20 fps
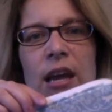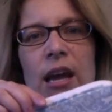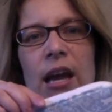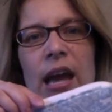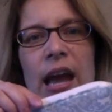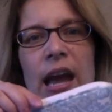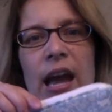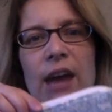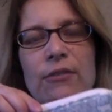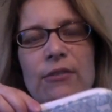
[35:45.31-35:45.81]

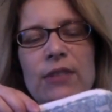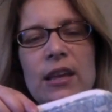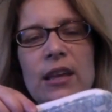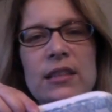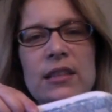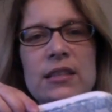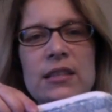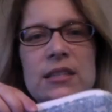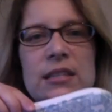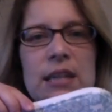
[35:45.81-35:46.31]
have
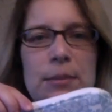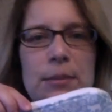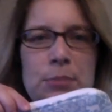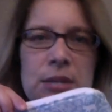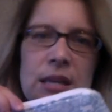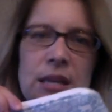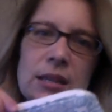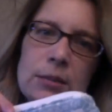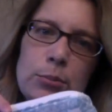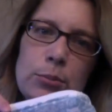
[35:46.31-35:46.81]
the steps
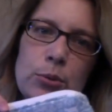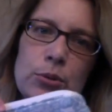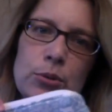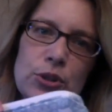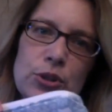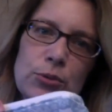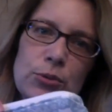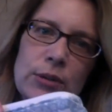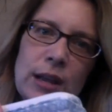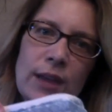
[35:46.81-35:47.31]
on the
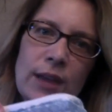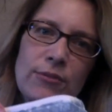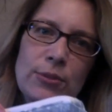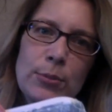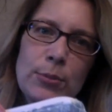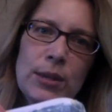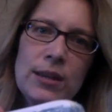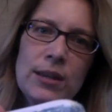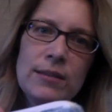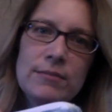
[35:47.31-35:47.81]
porch would have to
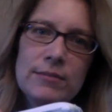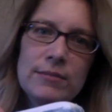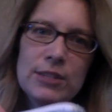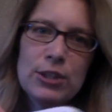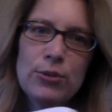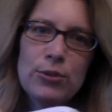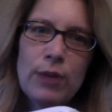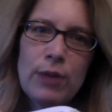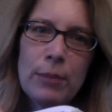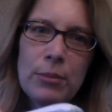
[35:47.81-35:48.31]
be
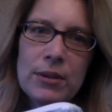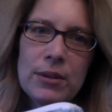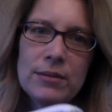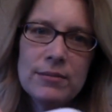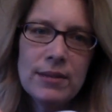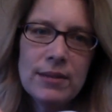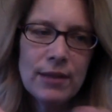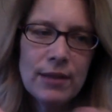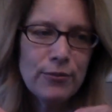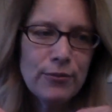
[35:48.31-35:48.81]
decrepit
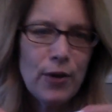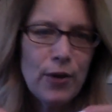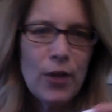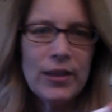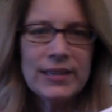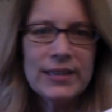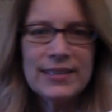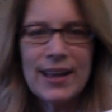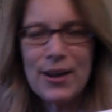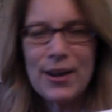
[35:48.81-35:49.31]
and
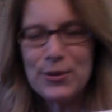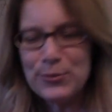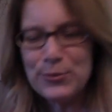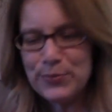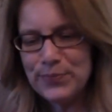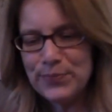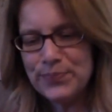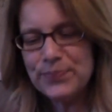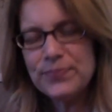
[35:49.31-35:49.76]
falling down.